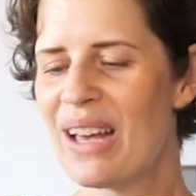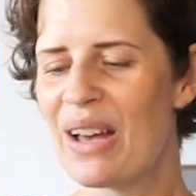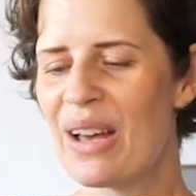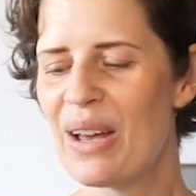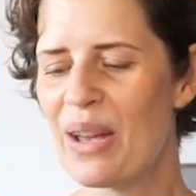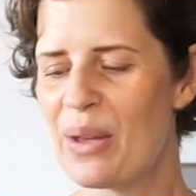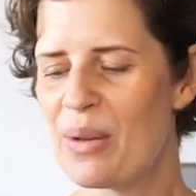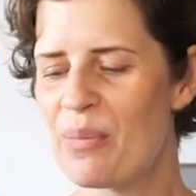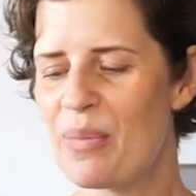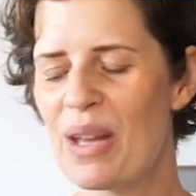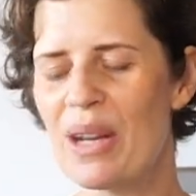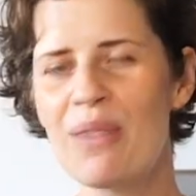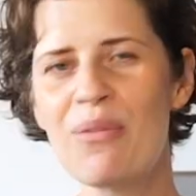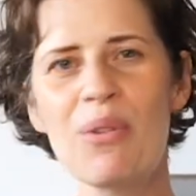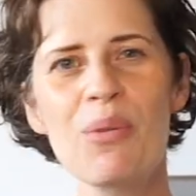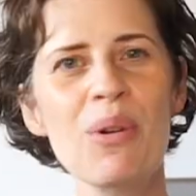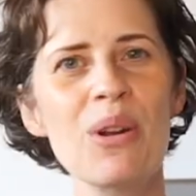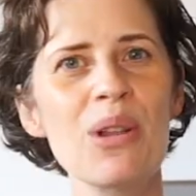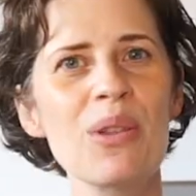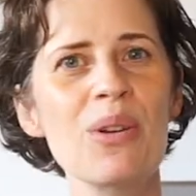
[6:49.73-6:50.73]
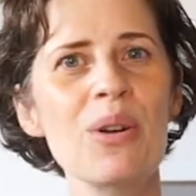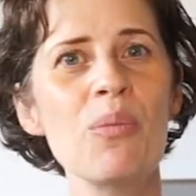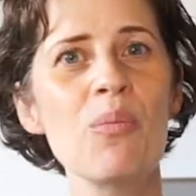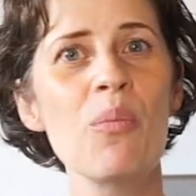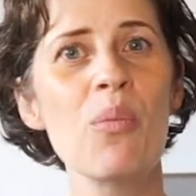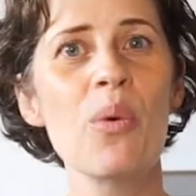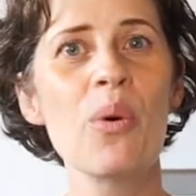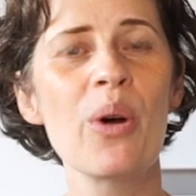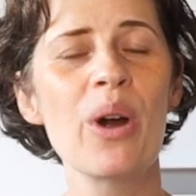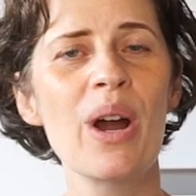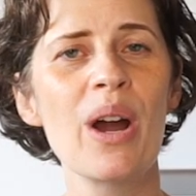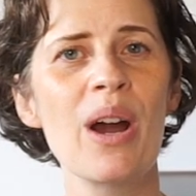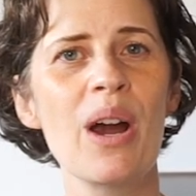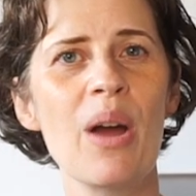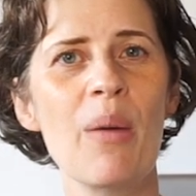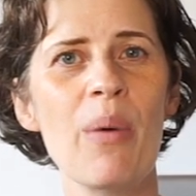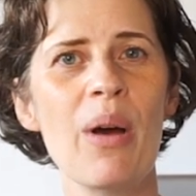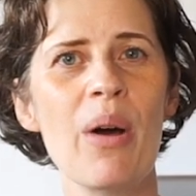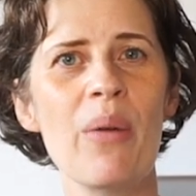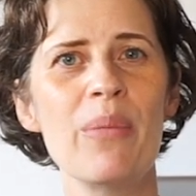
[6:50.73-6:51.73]
And if you want to learn more
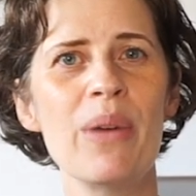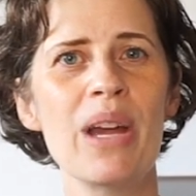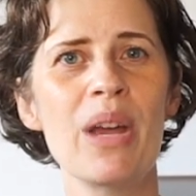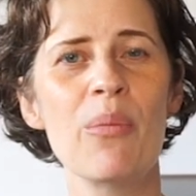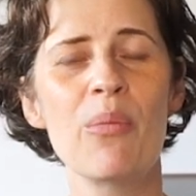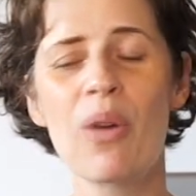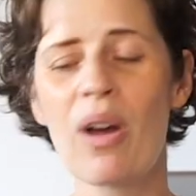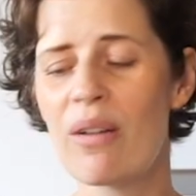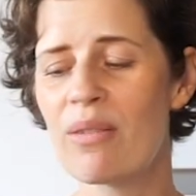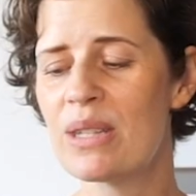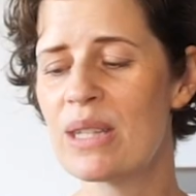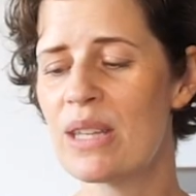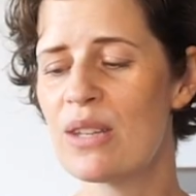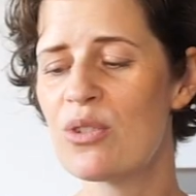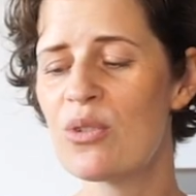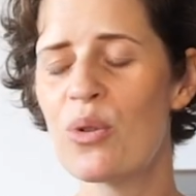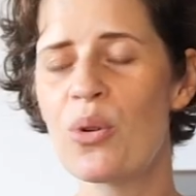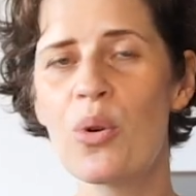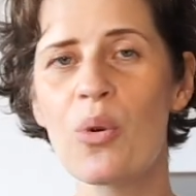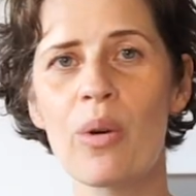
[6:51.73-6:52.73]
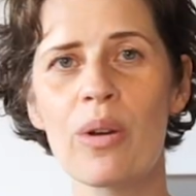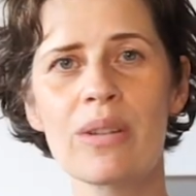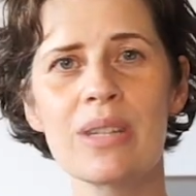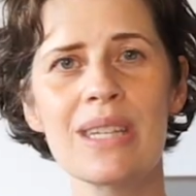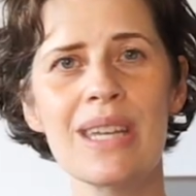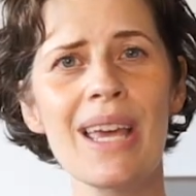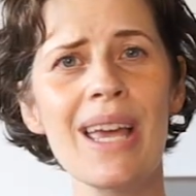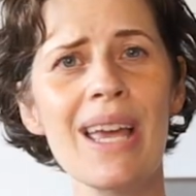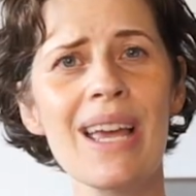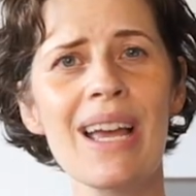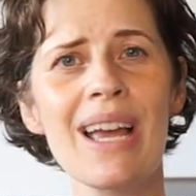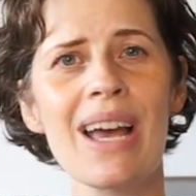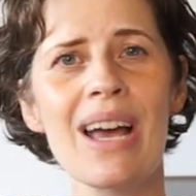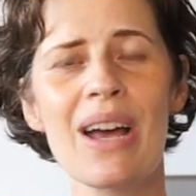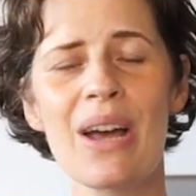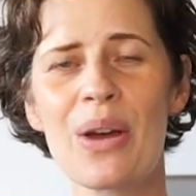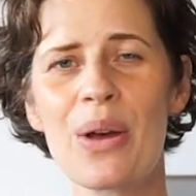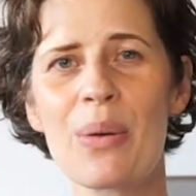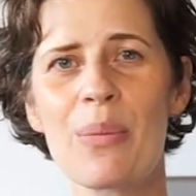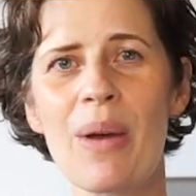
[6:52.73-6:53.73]
about my improvisational quilting,
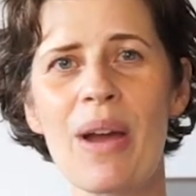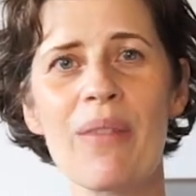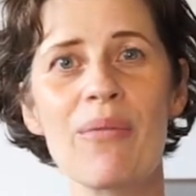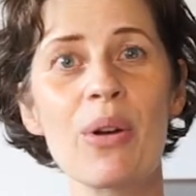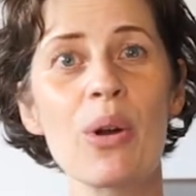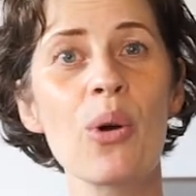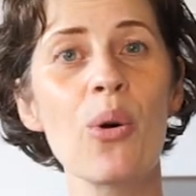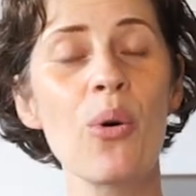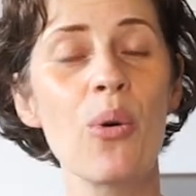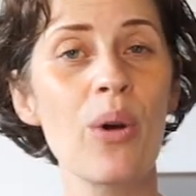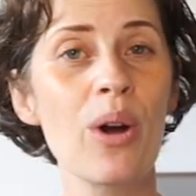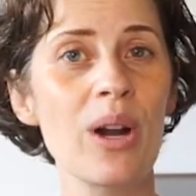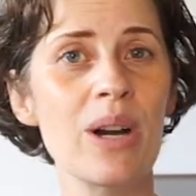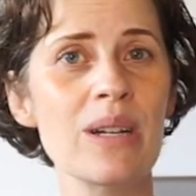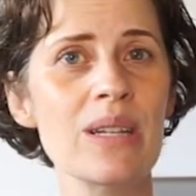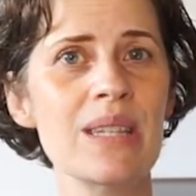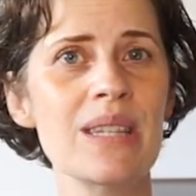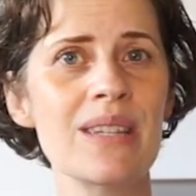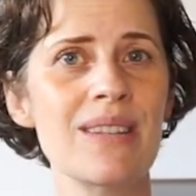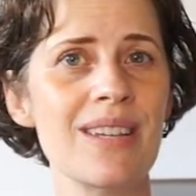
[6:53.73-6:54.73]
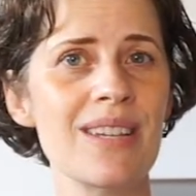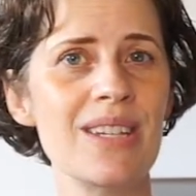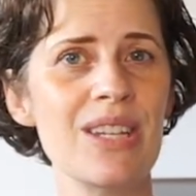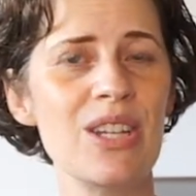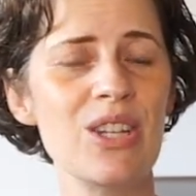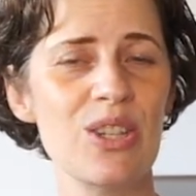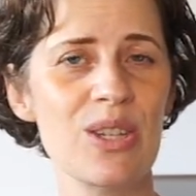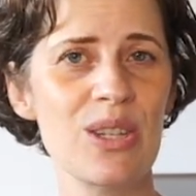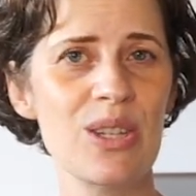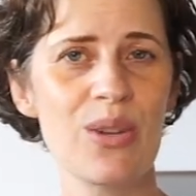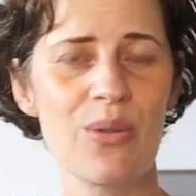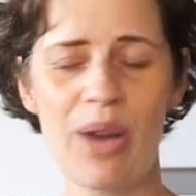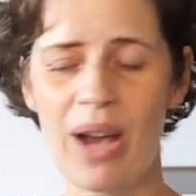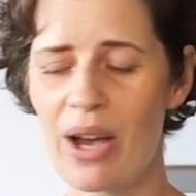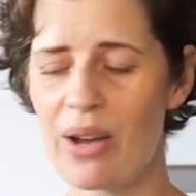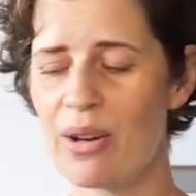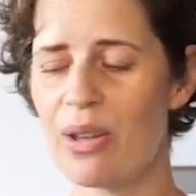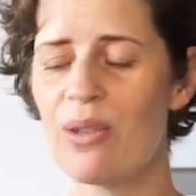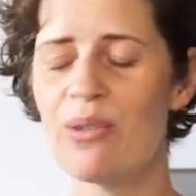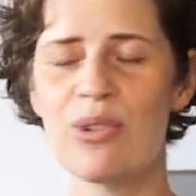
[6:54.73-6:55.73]
I have a course that teaches you
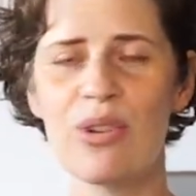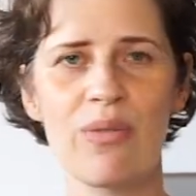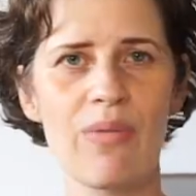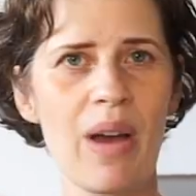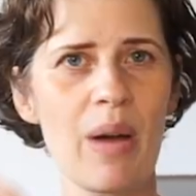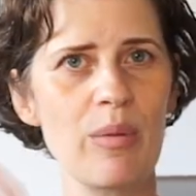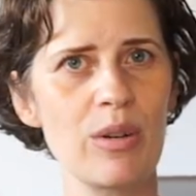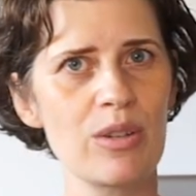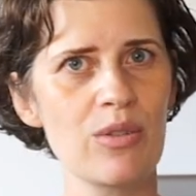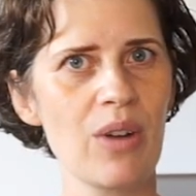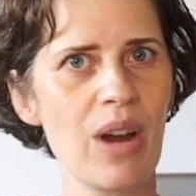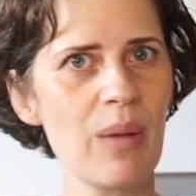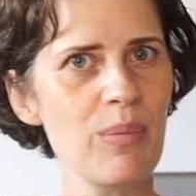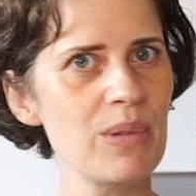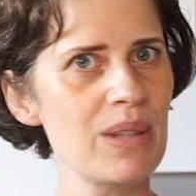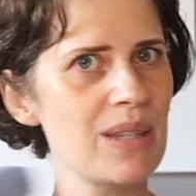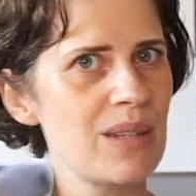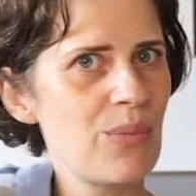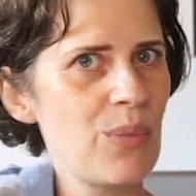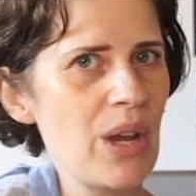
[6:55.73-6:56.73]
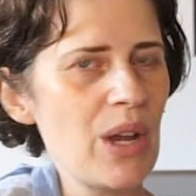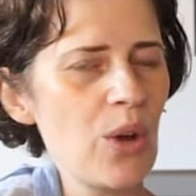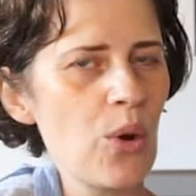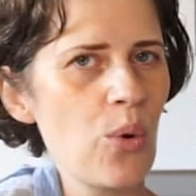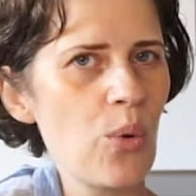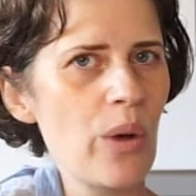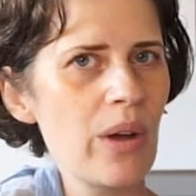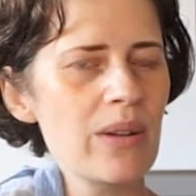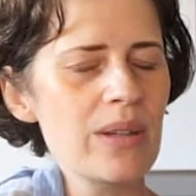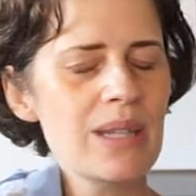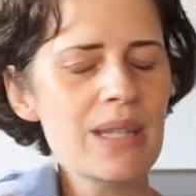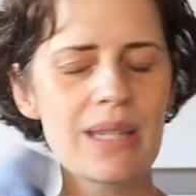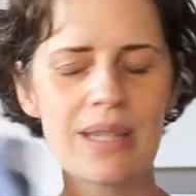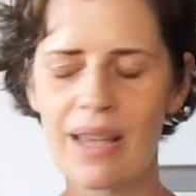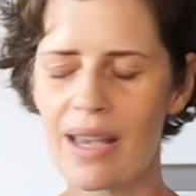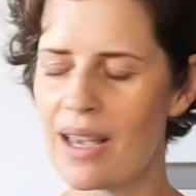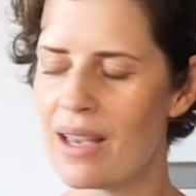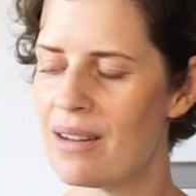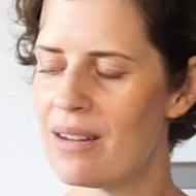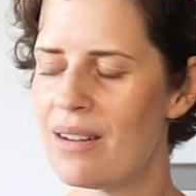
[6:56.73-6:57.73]
how to use your fabric scraps to make quilts,
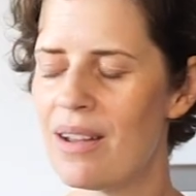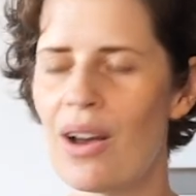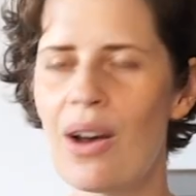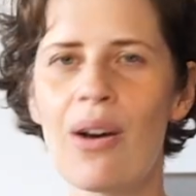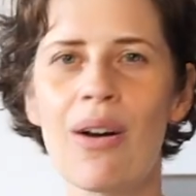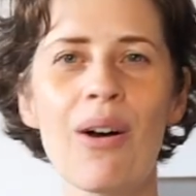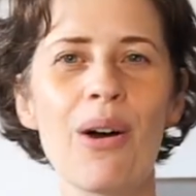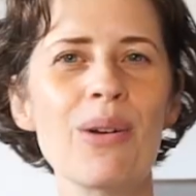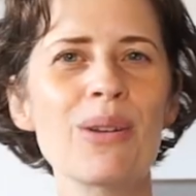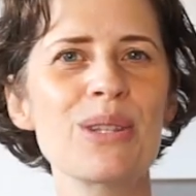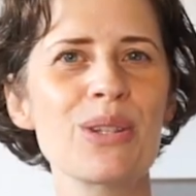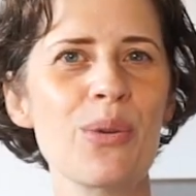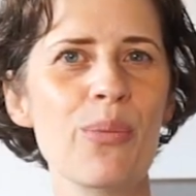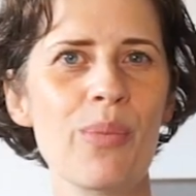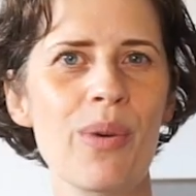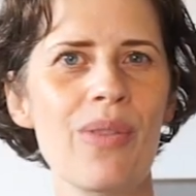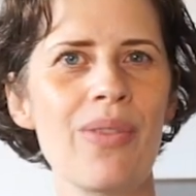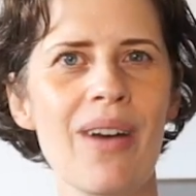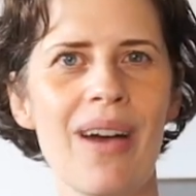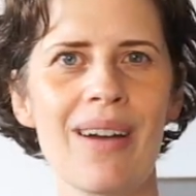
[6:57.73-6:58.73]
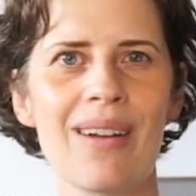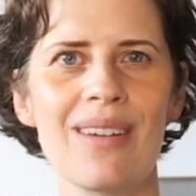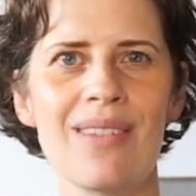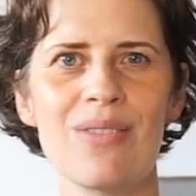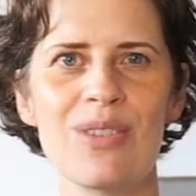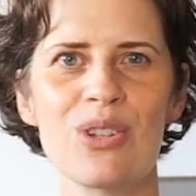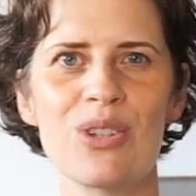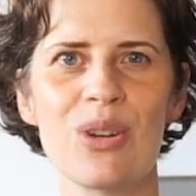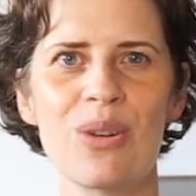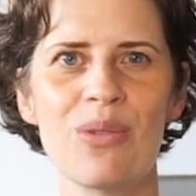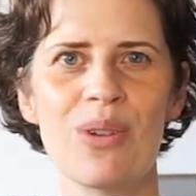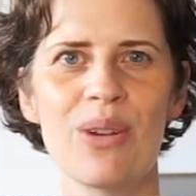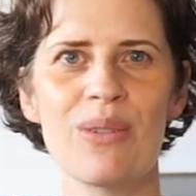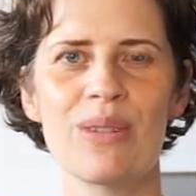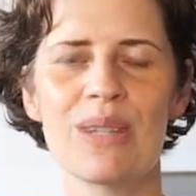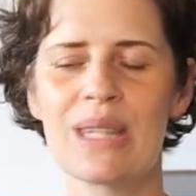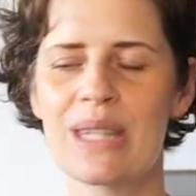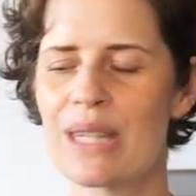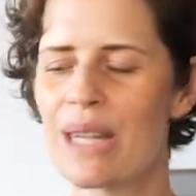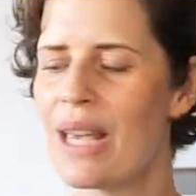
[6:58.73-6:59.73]
and I'll also put that in the show
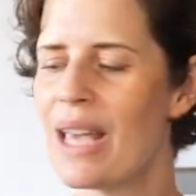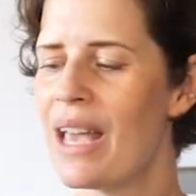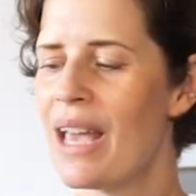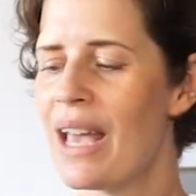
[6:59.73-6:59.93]
notes.